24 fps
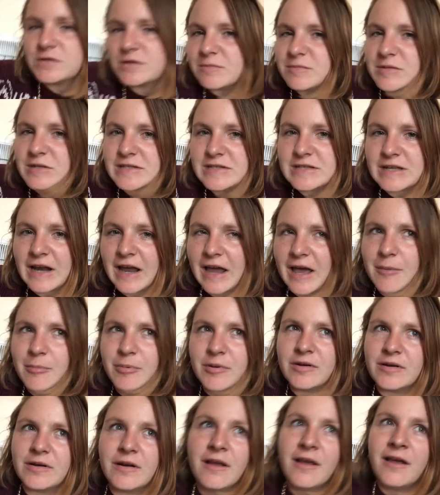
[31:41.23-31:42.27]
something's going to
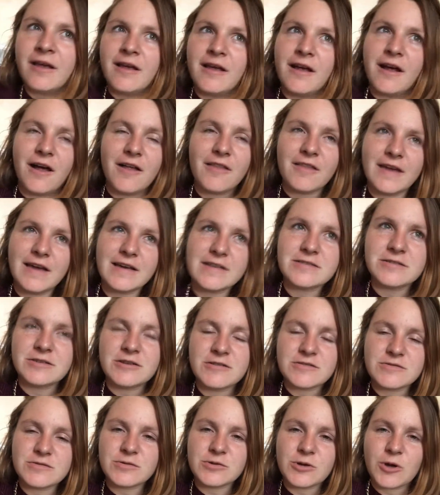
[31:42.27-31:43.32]
happen, are there
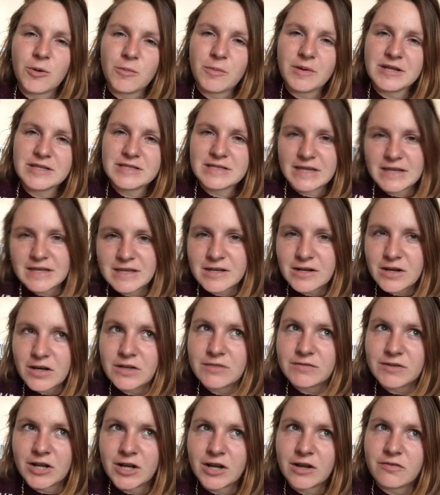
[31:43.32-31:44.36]
accidents or not, but it's taken
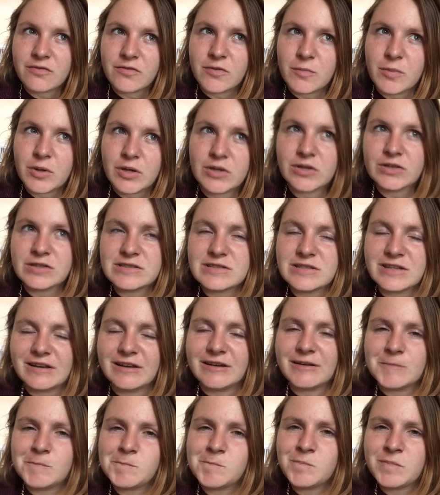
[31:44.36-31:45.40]
over half the book
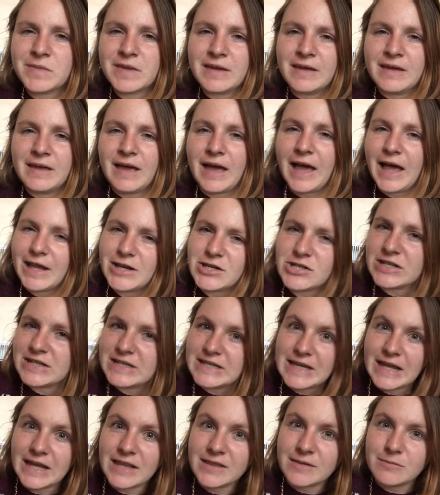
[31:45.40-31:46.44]
to actually
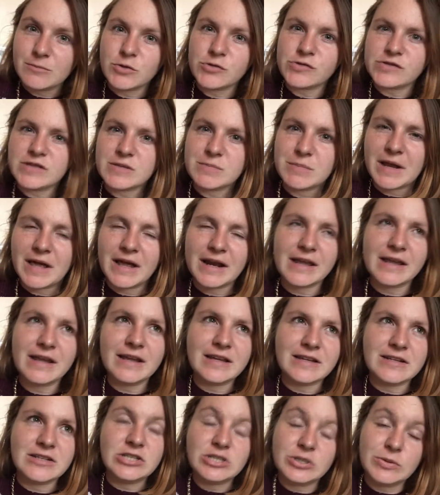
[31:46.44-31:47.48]
get them onto the planet
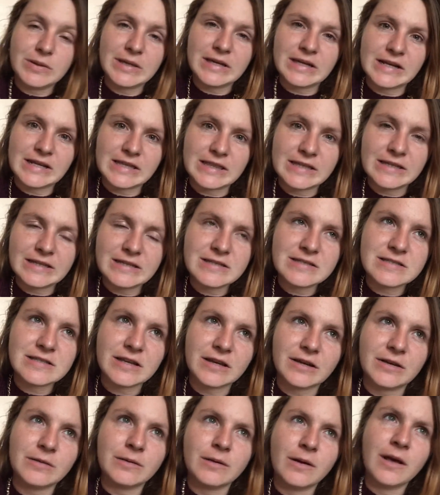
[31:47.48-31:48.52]
and doing anything.
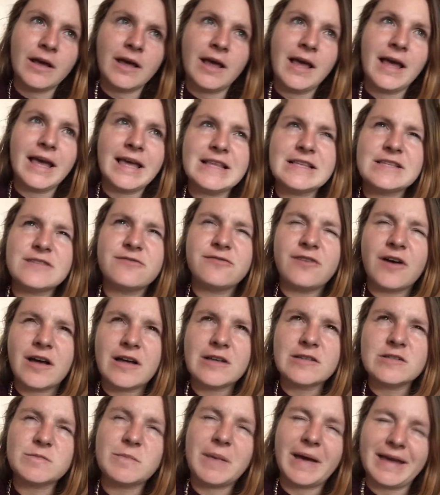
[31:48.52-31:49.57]
So it's
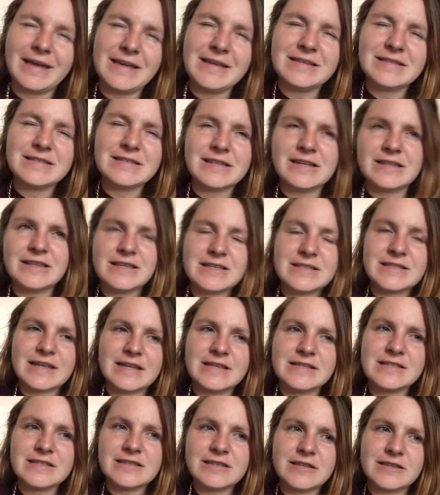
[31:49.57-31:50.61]
fast paced in the
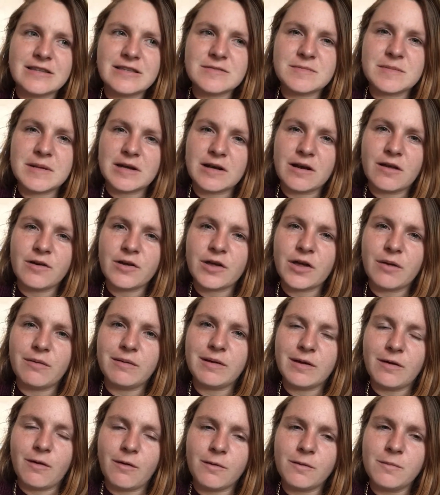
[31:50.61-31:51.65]
sense that there's been a lot
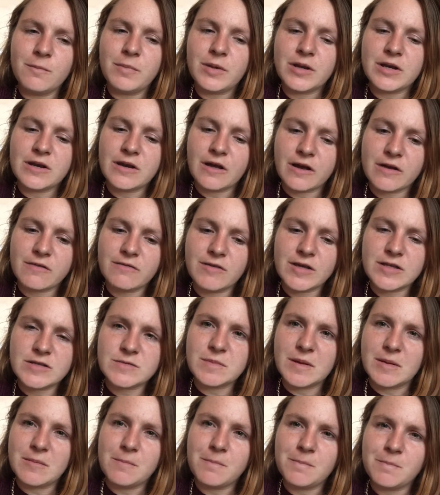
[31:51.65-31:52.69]
going on, but none of it has
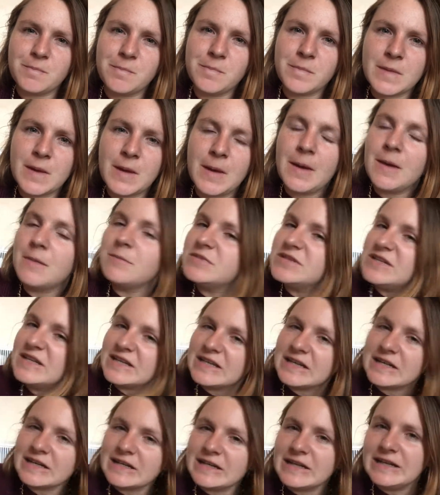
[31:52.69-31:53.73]
been
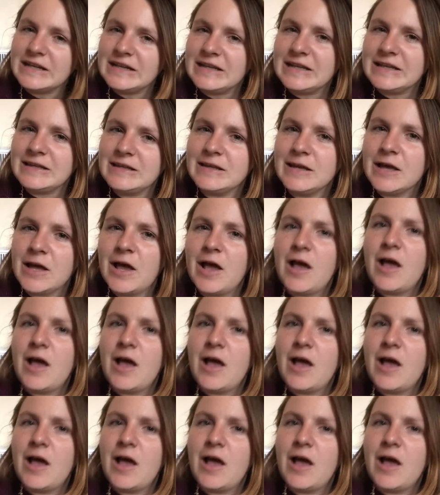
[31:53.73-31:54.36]
particularly